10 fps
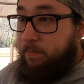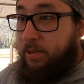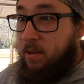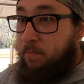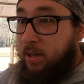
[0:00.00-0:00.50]

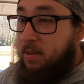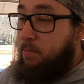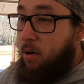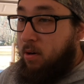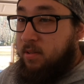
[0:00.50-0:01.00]
complete
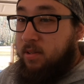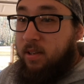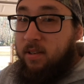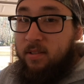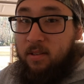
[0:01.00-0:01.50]
parts
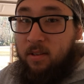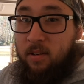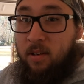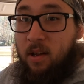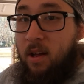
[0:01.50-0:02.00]
list
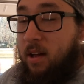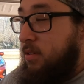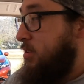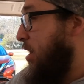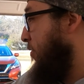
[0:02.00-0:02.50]

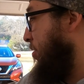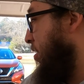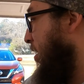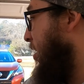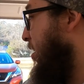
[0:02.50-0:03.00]
to
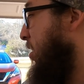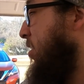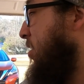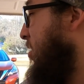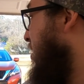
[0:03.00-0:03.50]
everything I
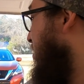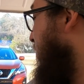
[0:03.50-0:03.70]
needed as